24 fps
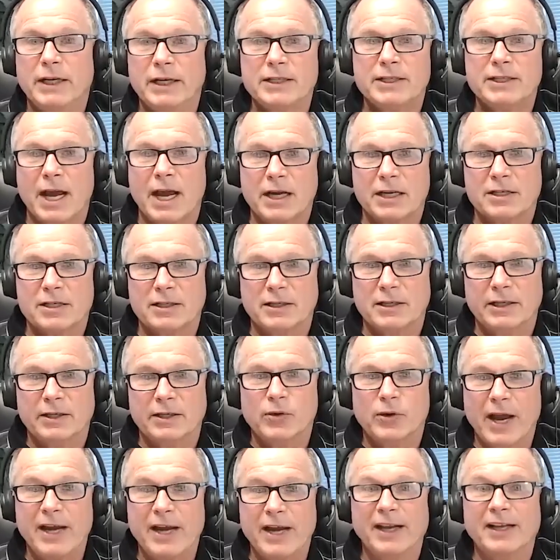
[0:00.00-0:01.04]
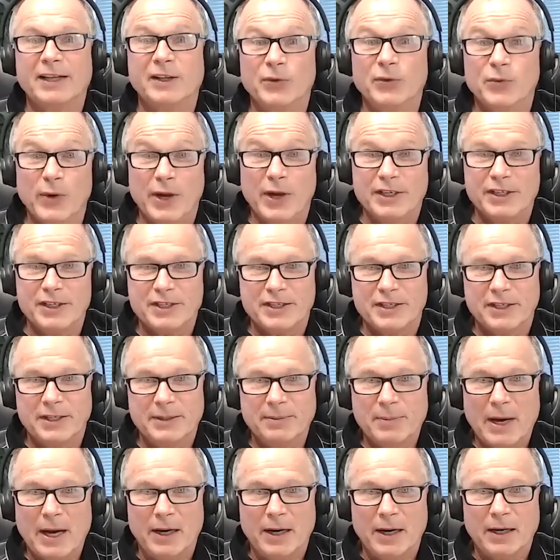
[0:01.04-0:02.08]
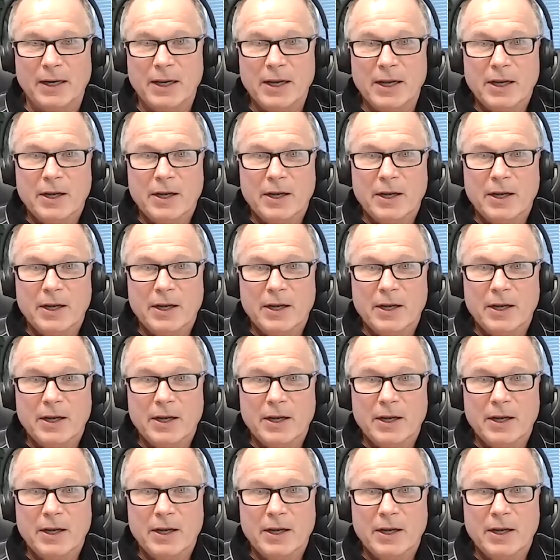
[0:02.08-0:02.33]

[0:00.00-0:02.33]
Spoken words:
is actually organically registered, but